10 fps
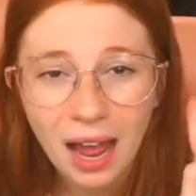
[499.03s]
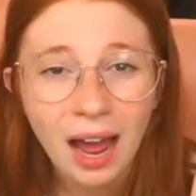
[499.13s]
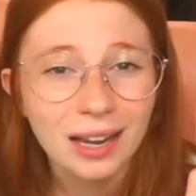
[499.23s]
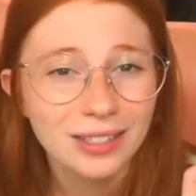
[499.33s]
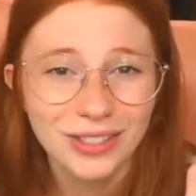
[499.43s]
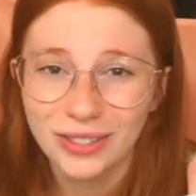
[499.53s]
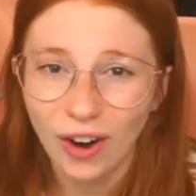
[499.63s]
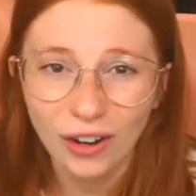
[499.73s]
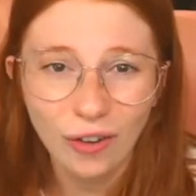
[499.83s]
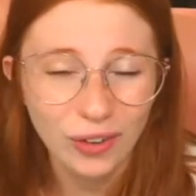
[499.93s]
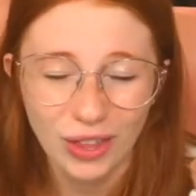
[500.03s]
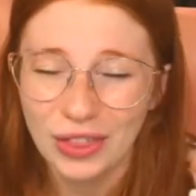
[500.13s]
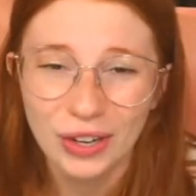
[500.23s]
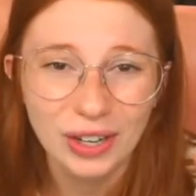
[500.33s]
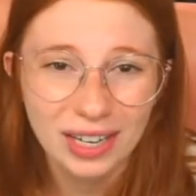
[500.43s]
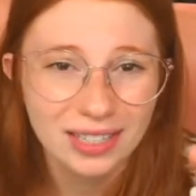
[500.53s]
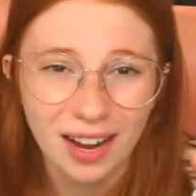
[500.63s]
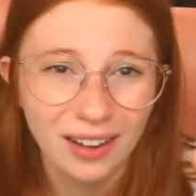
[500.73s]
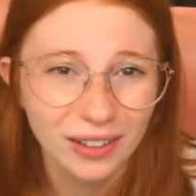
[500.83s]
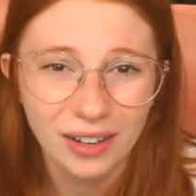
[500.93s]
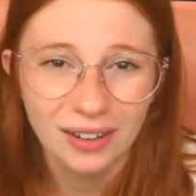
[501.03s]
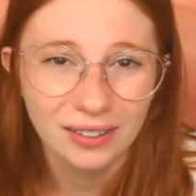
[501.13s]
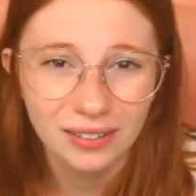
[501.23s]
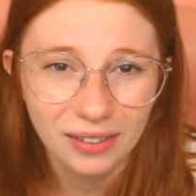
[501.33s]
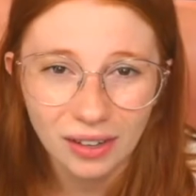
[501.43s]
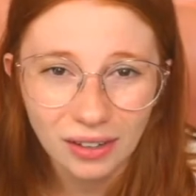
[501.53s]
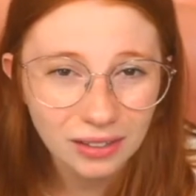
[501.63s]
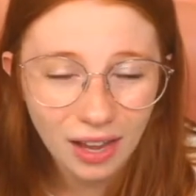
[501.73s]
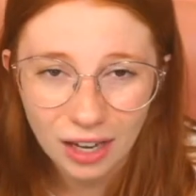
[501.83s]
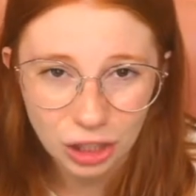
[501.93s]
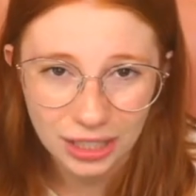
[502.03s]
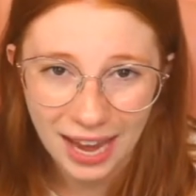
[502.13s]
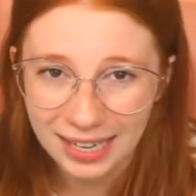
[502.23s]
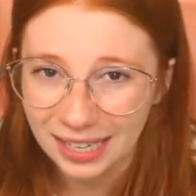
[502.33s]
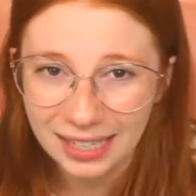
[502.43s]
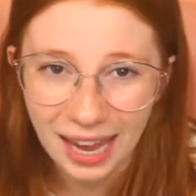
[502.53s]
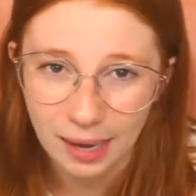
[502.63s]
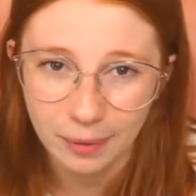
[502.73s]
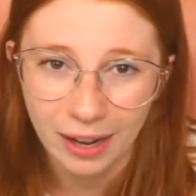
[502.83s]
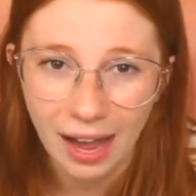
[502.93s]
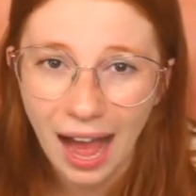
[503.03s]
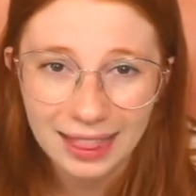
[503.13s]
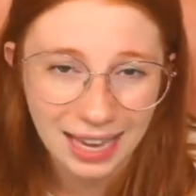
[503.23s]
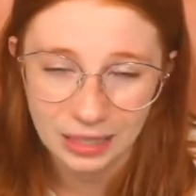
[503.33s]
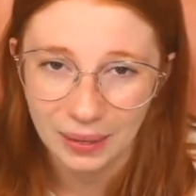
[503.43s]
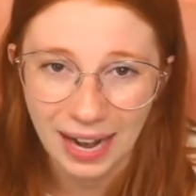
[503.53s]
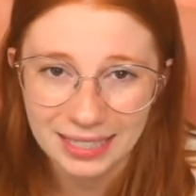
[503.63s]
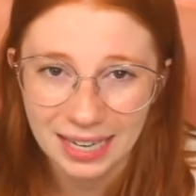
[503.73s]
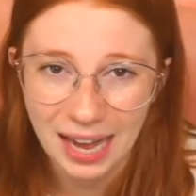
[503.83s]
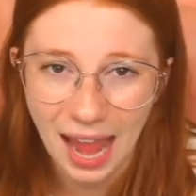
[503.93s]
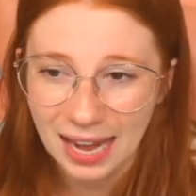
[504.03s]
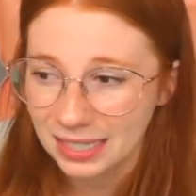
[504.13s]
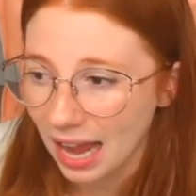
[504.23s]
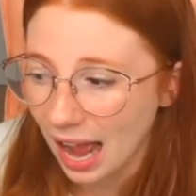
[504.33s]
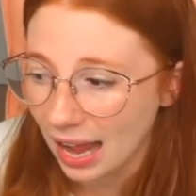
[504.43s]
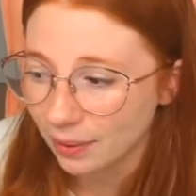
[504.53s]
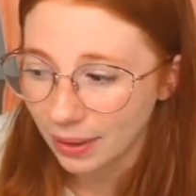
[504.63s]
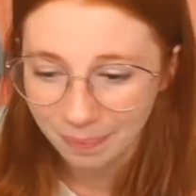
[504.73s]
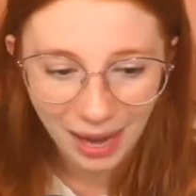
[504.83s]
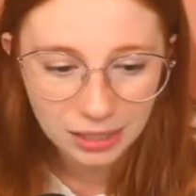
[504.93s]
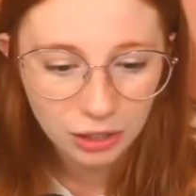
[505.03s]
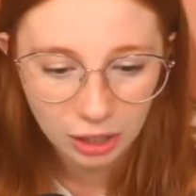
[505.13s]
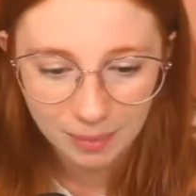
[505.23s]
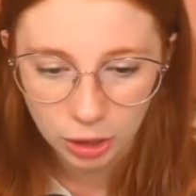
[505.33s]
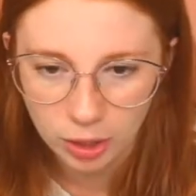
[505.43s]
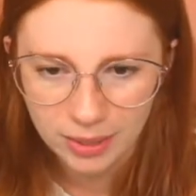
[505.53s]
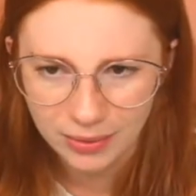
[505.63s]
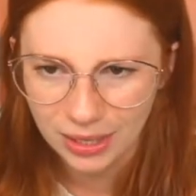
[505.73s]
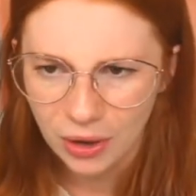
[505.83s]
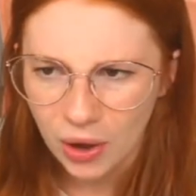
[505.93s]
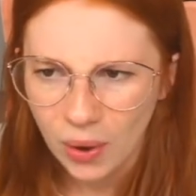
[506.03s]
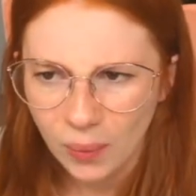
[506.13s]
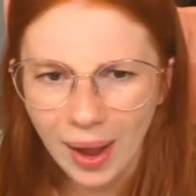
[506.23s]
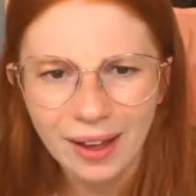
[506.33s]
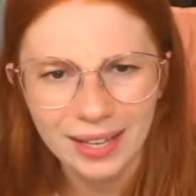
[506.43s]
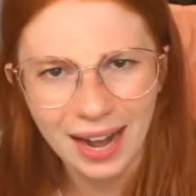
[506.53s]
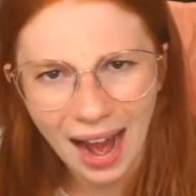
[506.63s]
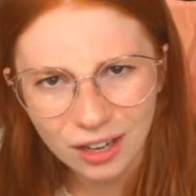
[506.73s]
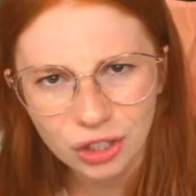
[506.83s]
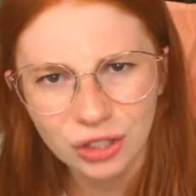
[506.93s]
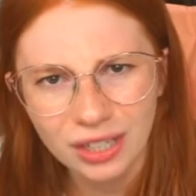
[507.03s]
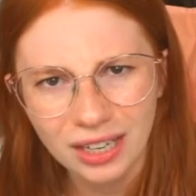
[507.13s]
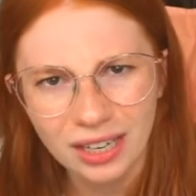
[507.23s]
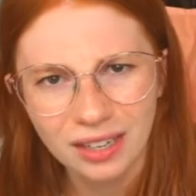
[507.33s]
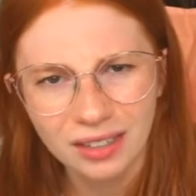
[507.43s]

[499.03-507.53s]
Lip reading: Start off with a $30 Logitech camera. That's what I did. And I went back to look at my streams. I was like, wow, that actually